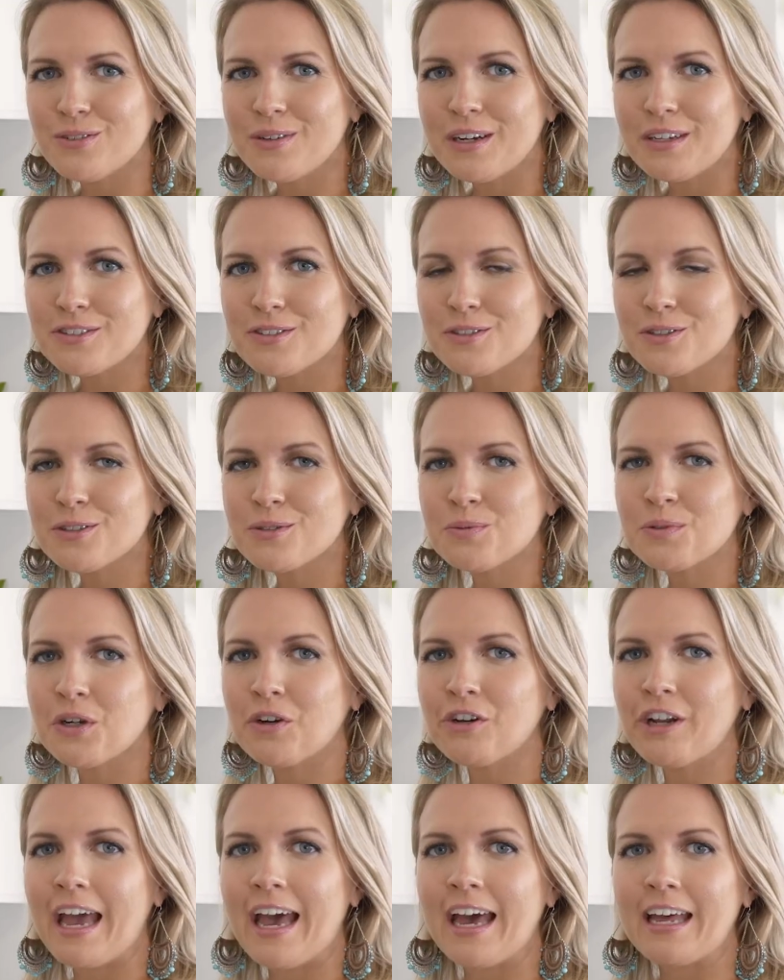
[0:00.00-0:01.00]
our sauce, we're
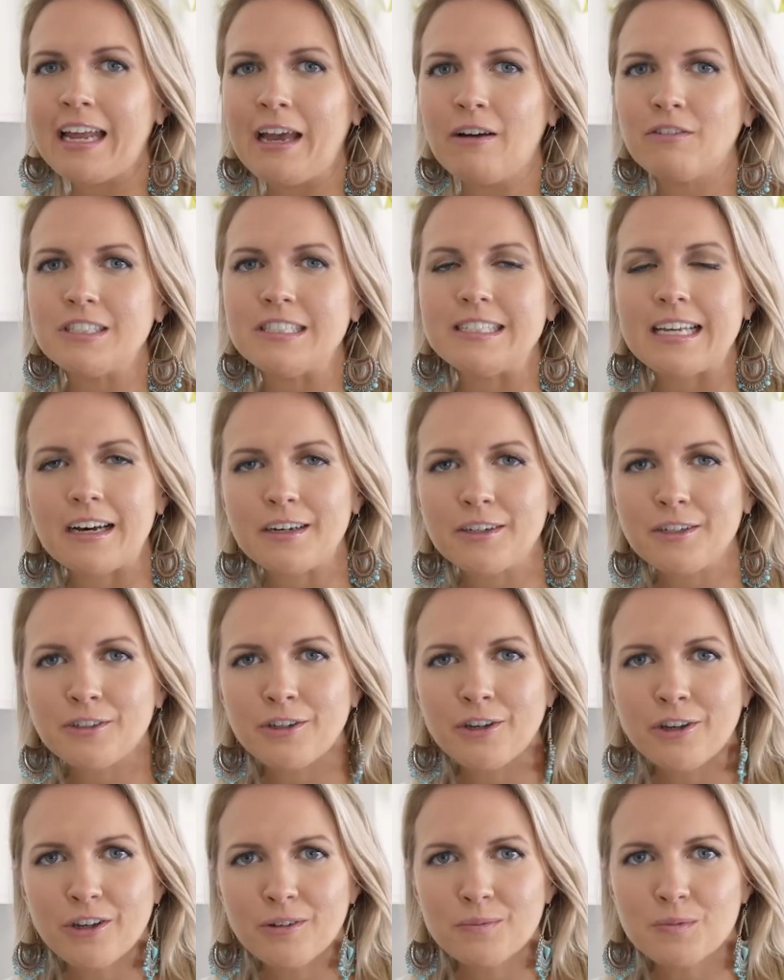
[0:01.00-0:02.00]
going to add our
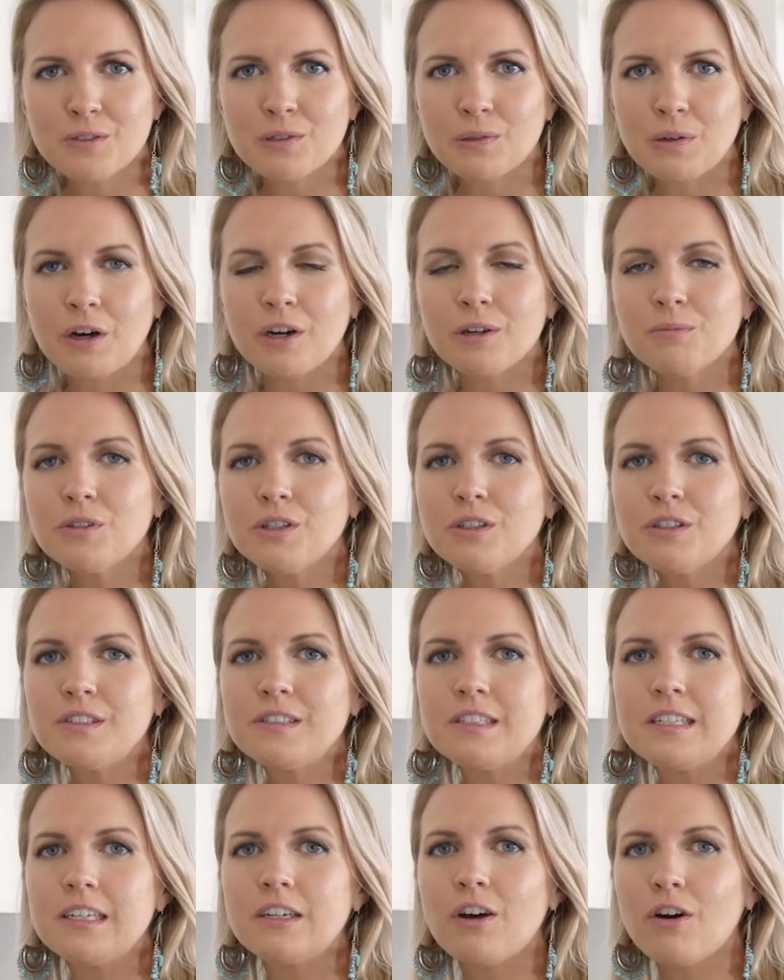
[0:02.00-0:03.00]
Italian herbs. So I'm
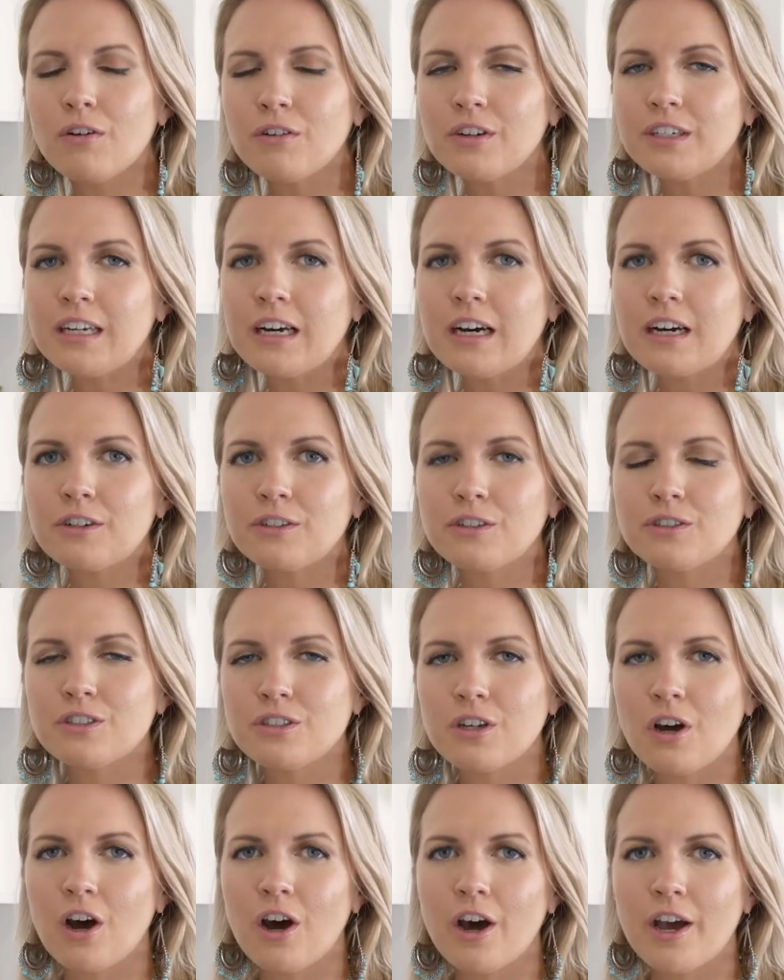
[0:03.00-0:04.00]
using oregano,
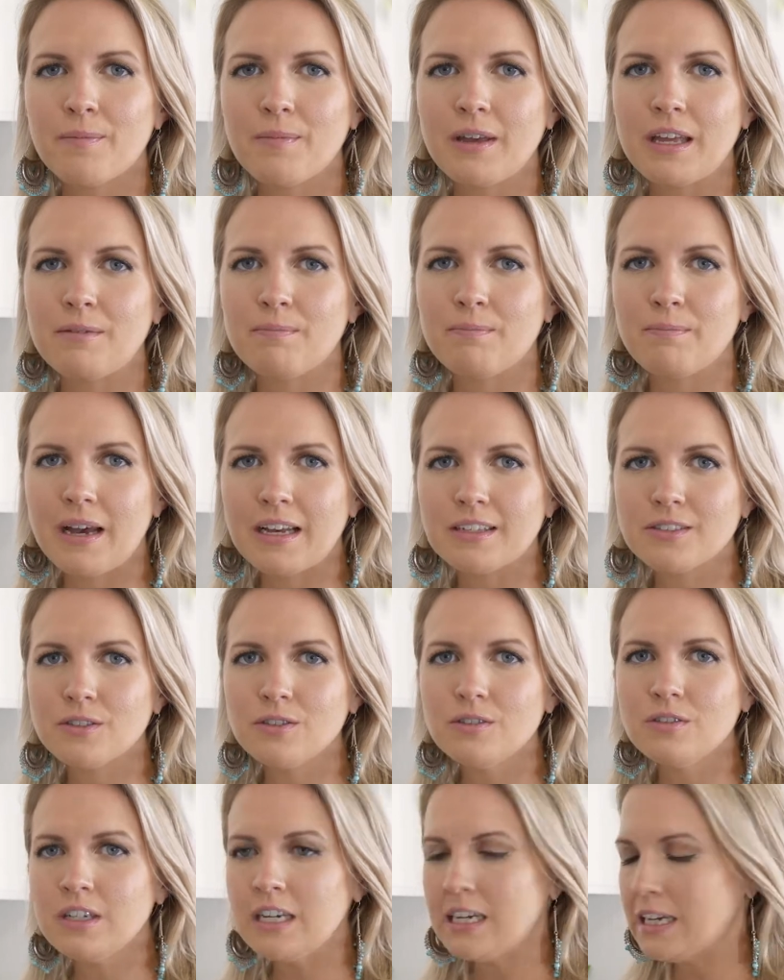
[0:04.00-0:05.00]
thyme, and basil,